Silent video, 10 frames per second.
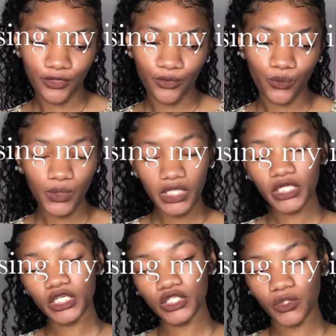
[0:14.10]

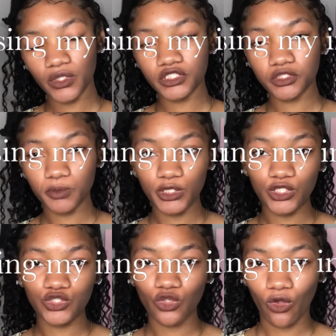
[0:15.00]
we're going to be
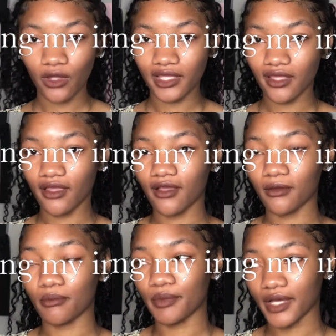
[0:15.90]
talking
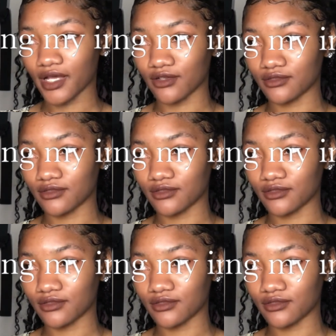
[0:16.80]
about